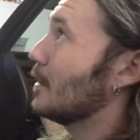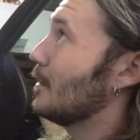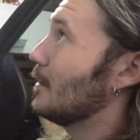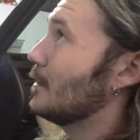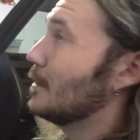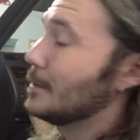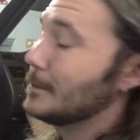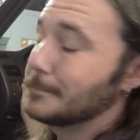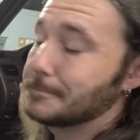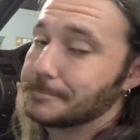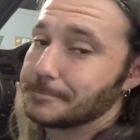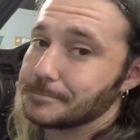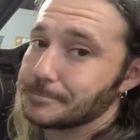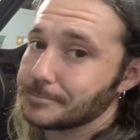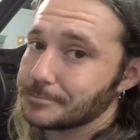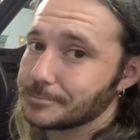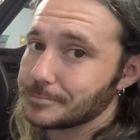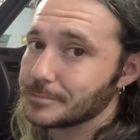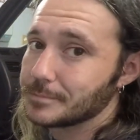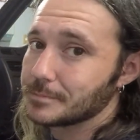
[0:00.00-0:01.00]
on and
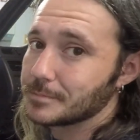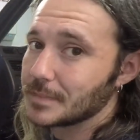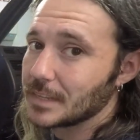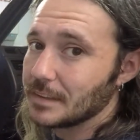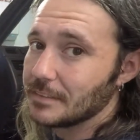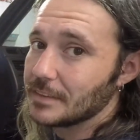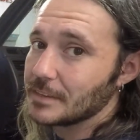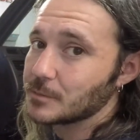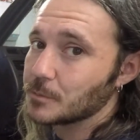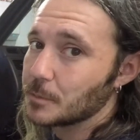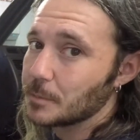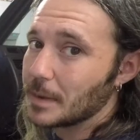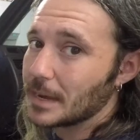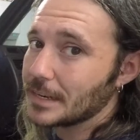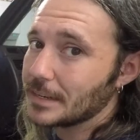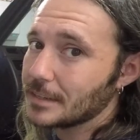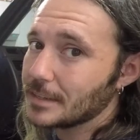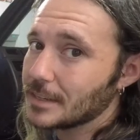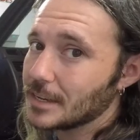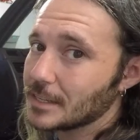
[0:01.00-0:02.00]
give this one
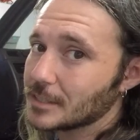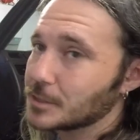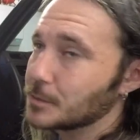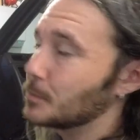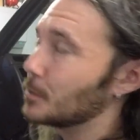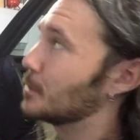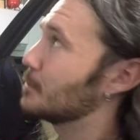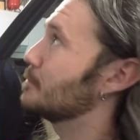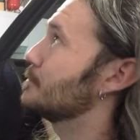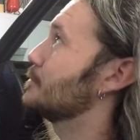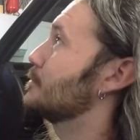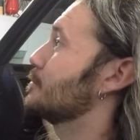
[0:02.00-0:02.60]
back to the customer.